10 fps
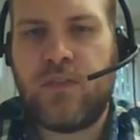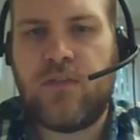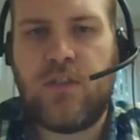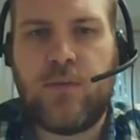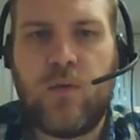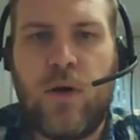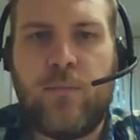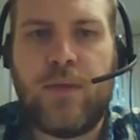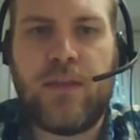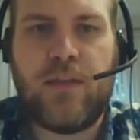It's going to be quite
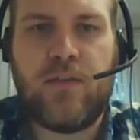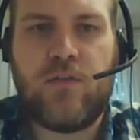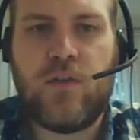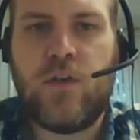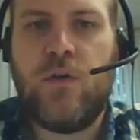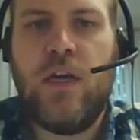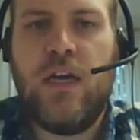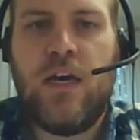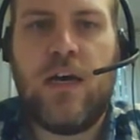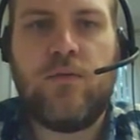big, this. So
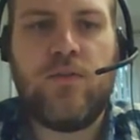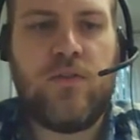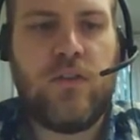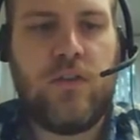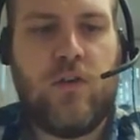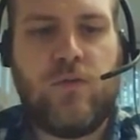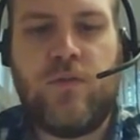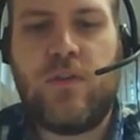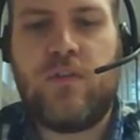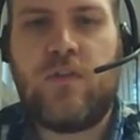I'm just going to
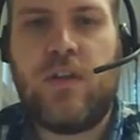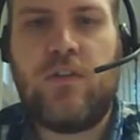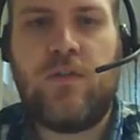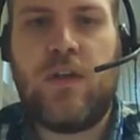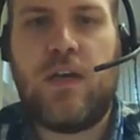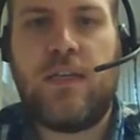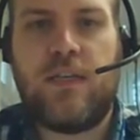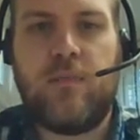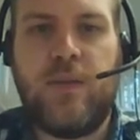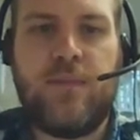alter the size of that a
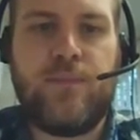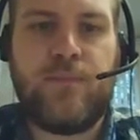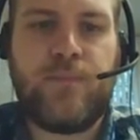little bit.